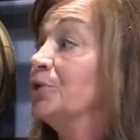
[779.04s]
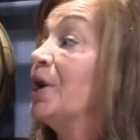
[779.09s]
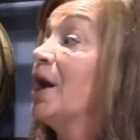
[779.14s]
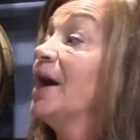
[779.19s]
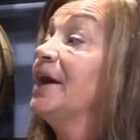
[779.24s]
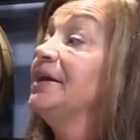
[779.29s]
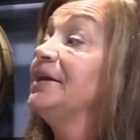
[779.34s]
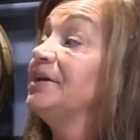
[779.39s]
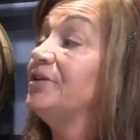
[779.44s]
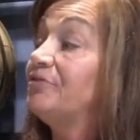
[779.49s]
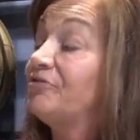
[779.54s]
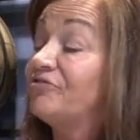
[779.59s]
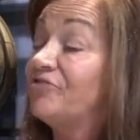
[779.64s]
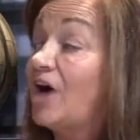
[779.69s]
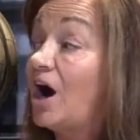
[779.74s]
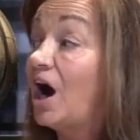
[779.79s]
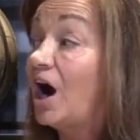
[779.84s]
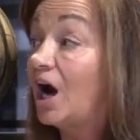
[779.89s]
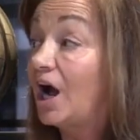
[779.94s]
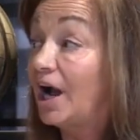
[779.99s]
So
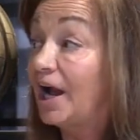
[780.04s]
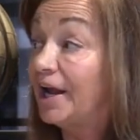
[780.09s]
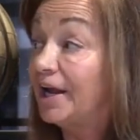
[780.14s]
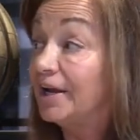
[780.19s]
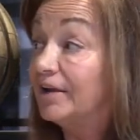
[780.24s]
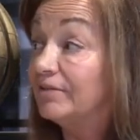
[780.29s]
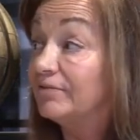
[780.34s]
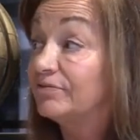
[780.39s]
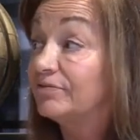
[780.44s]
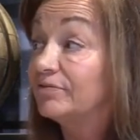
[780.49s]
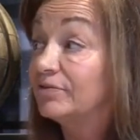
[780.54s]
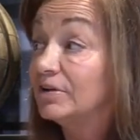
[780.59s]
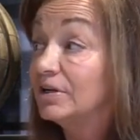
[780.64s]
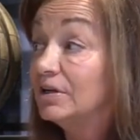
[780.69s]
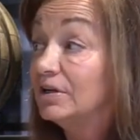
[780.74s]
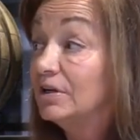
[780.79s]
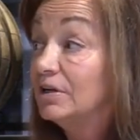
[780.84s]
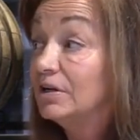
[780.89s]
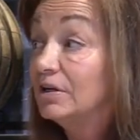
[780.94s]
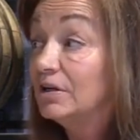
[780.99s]
95,
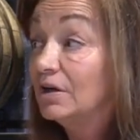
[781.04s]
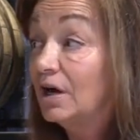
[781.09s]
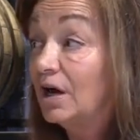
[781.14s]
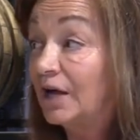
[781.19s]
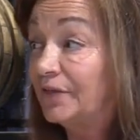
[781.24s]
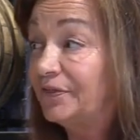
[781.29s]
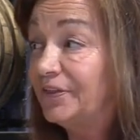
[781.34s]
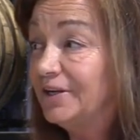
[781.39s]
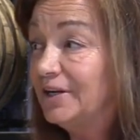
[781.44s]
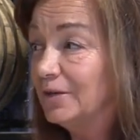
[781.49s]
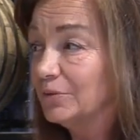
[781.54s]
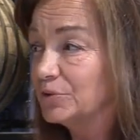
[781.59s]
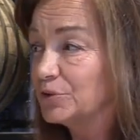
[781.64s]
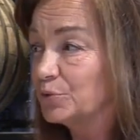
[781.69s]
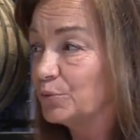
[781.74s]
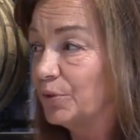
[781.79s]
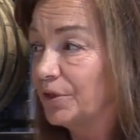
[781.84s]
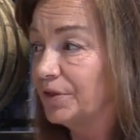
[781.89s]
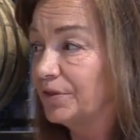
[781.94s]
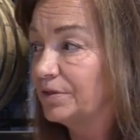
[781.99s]
I think I
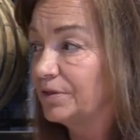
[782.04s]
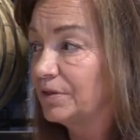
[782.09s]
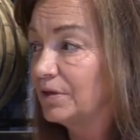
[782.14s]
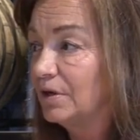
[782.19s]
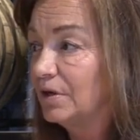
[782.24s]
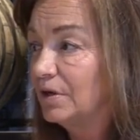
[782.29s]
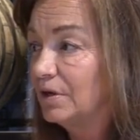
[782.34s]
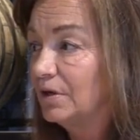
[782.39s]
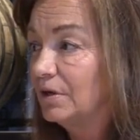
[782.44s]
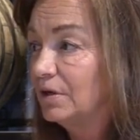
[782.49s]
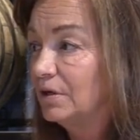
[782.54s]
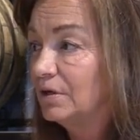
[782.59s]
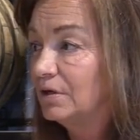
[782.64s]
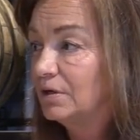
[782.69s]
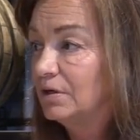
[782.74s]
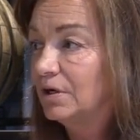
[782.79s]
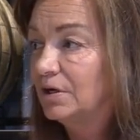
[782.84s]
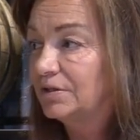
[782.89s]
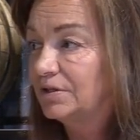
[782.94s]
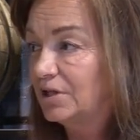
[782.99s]
was with
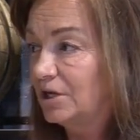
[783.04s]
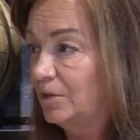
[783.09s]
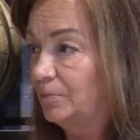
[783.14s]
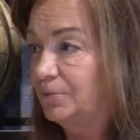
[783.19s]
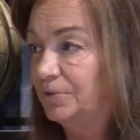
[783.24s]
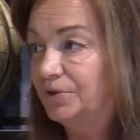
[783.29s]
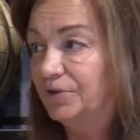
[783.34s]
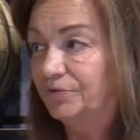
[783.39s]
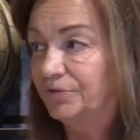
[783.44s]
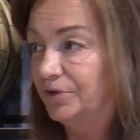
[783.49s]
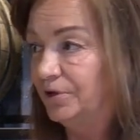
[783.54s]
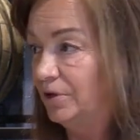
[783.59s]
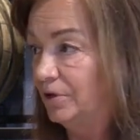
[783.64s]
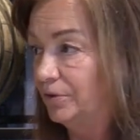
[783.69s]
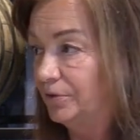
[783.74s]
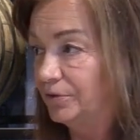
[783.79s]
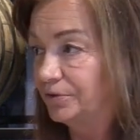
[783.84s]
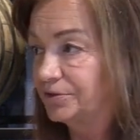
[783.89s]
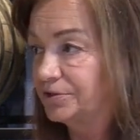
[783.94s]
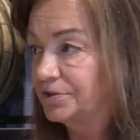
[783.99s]
a couple different
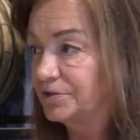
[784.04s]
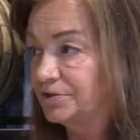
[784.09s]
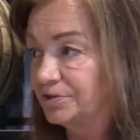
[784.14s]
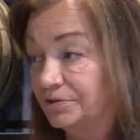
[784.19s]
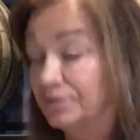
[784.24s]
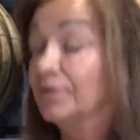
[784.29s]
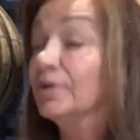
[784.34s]
owners.